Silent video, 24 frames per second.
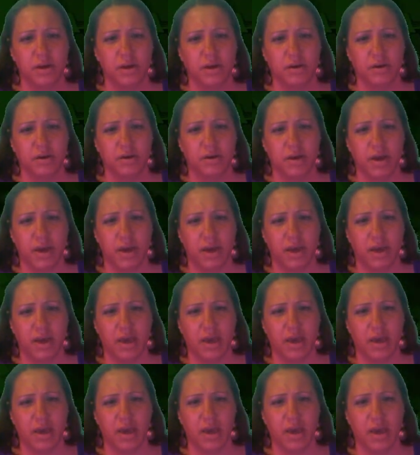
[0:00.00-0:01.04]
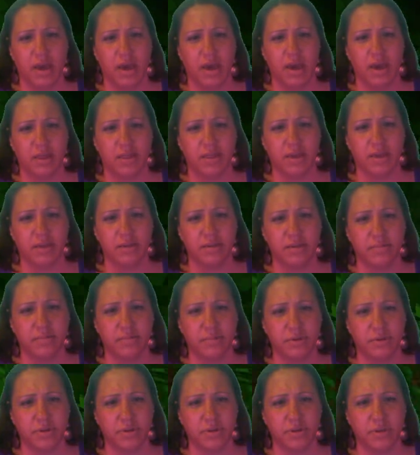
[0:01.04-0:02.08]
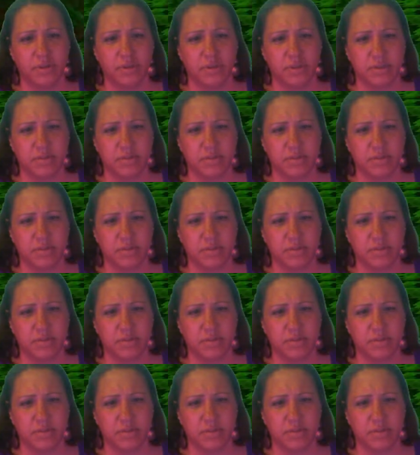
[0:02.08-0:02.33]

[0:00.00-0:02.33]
Okay, and these are bushes.